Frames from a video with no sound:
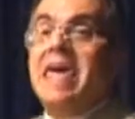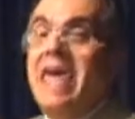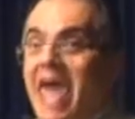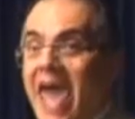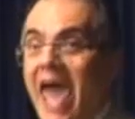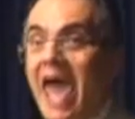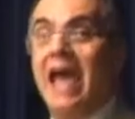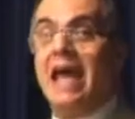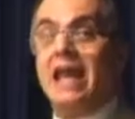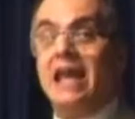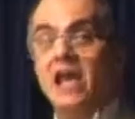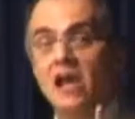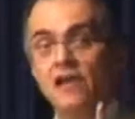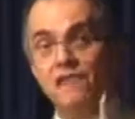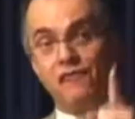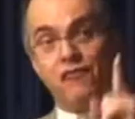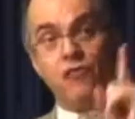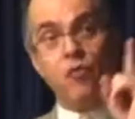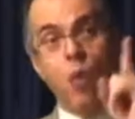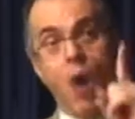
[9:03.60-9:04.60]
And
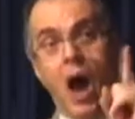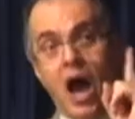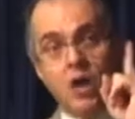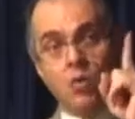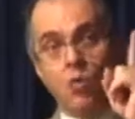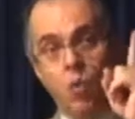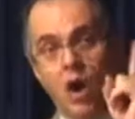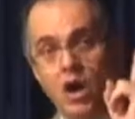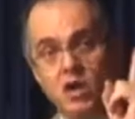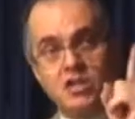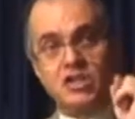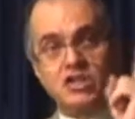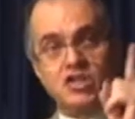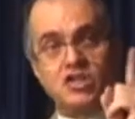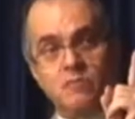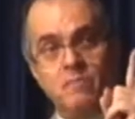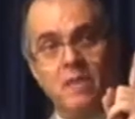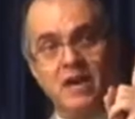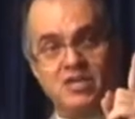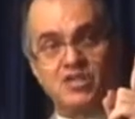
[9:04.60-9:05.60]
if one word is
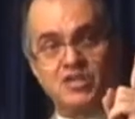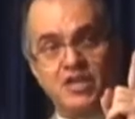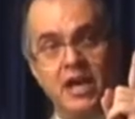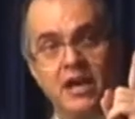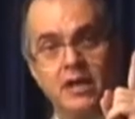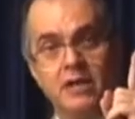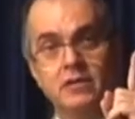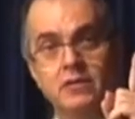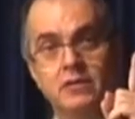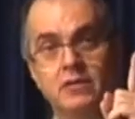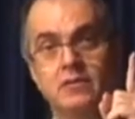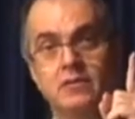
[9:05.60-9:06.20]
missing,